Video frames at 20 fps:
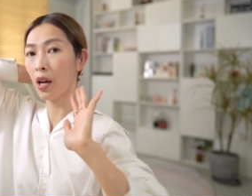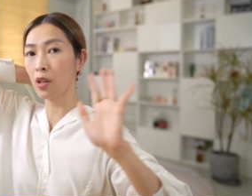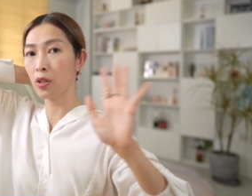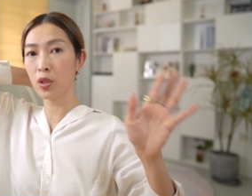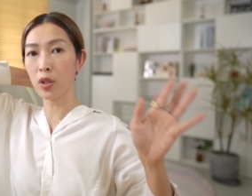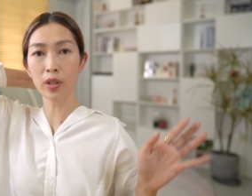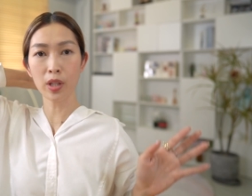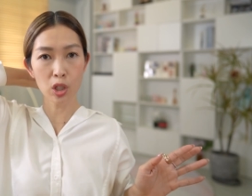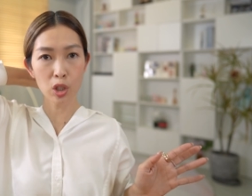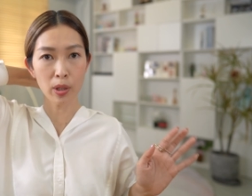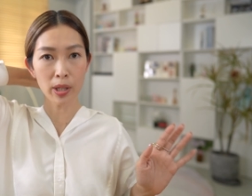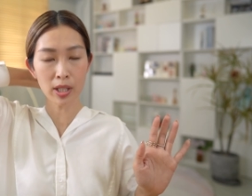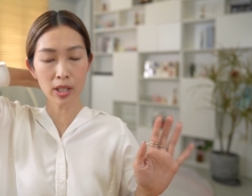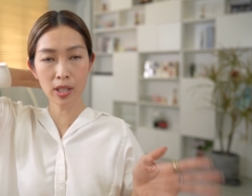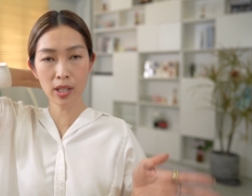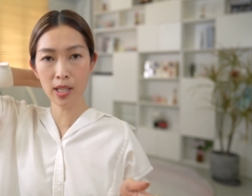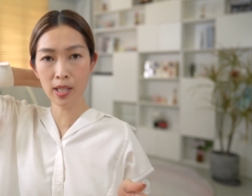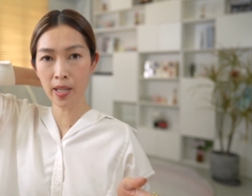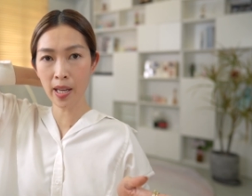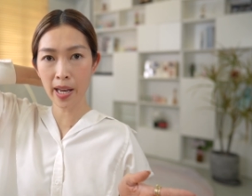So the trick
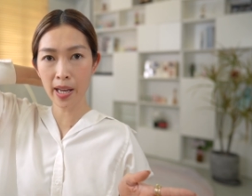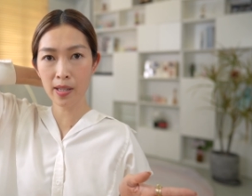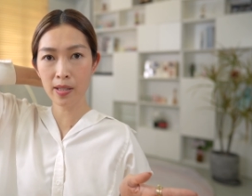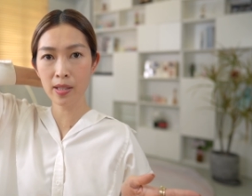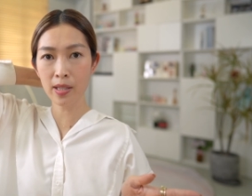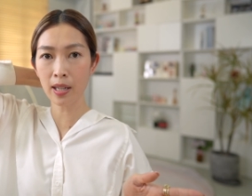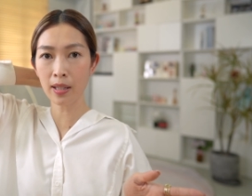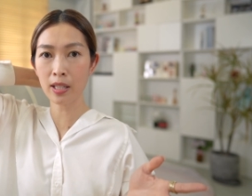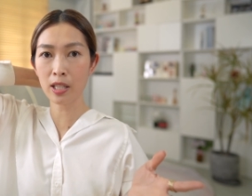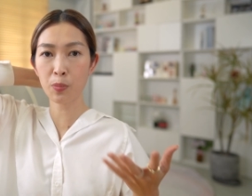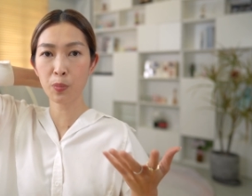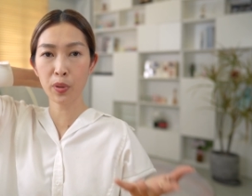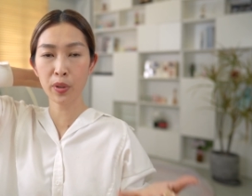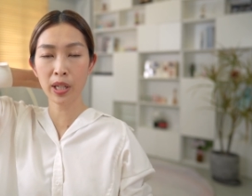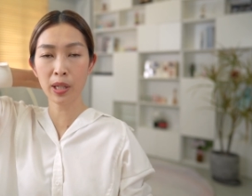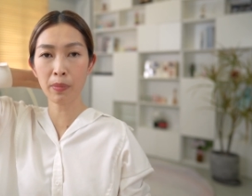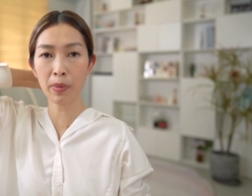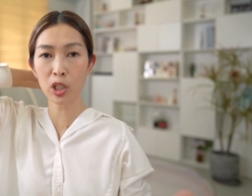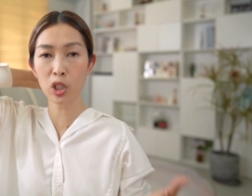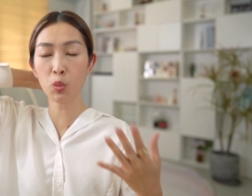to this hairstyle is
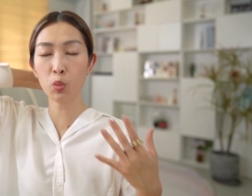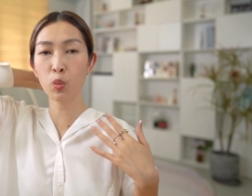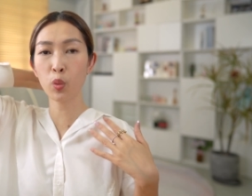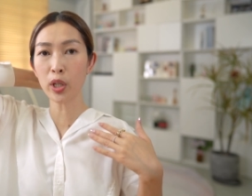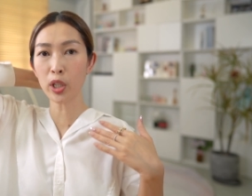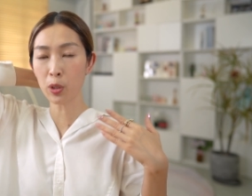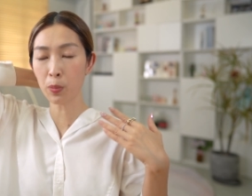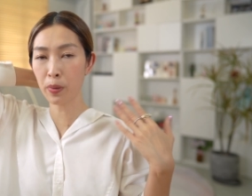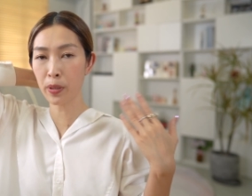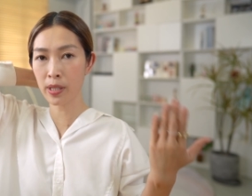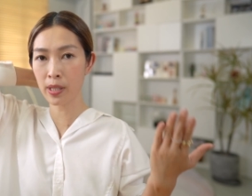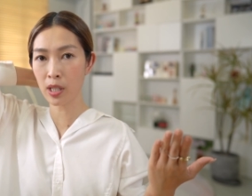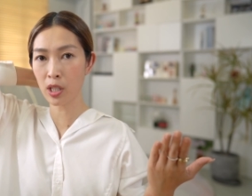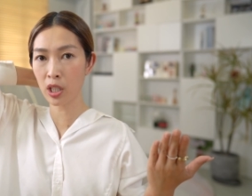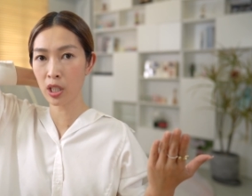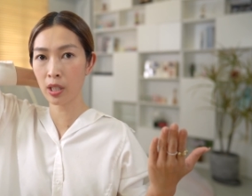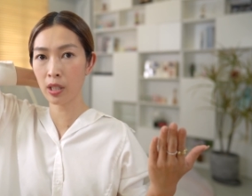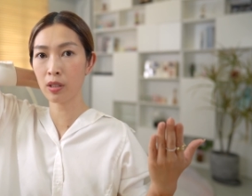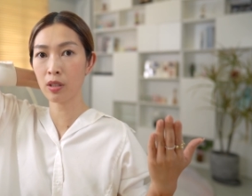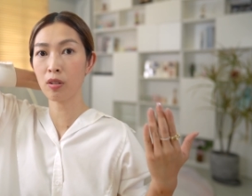pretty much which
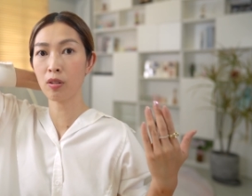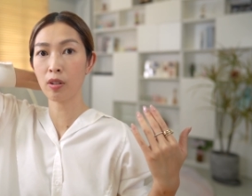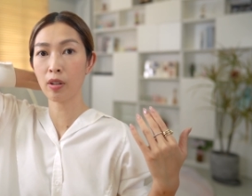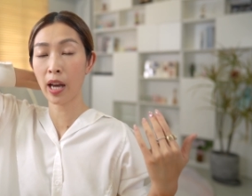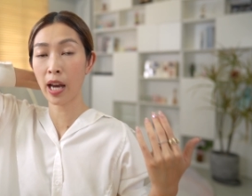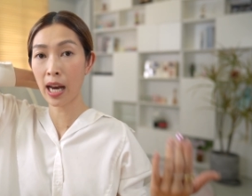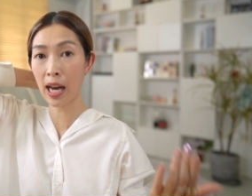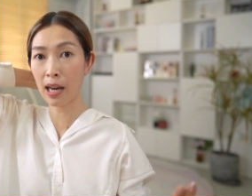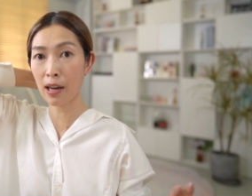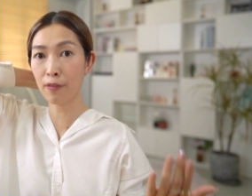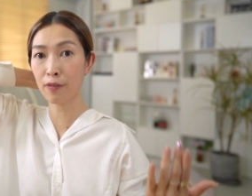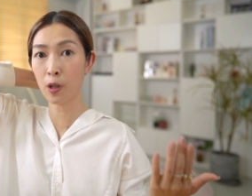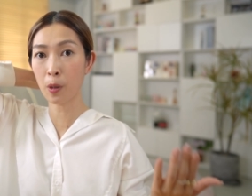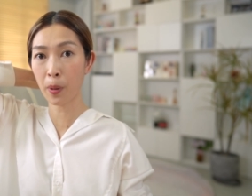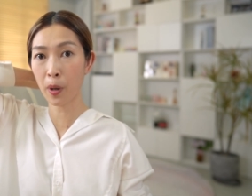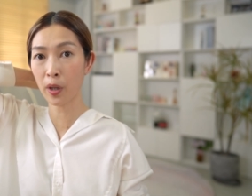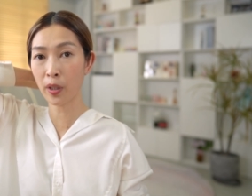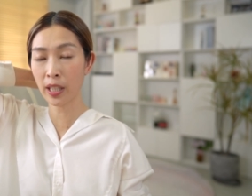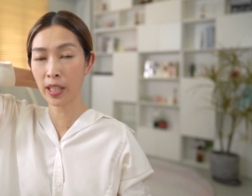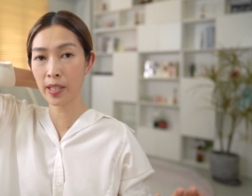position you have your
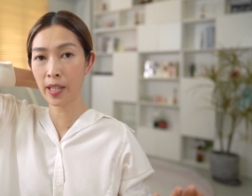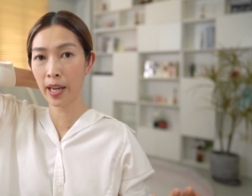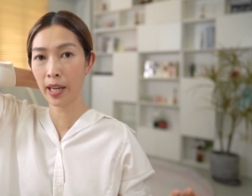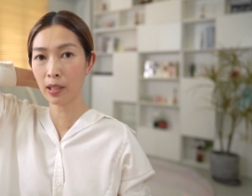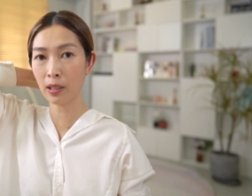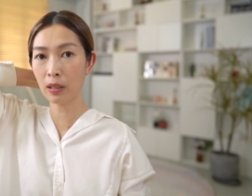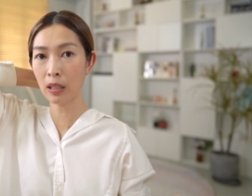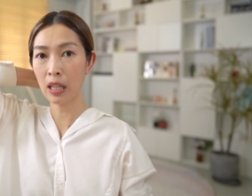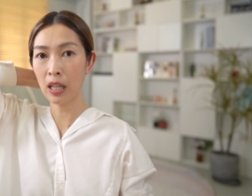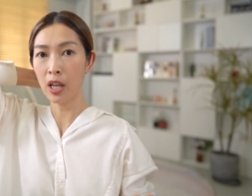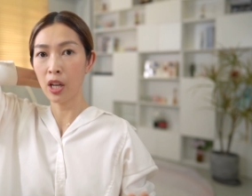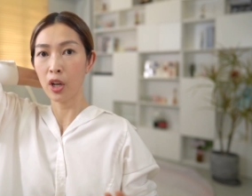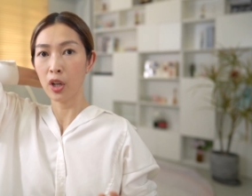ponytail.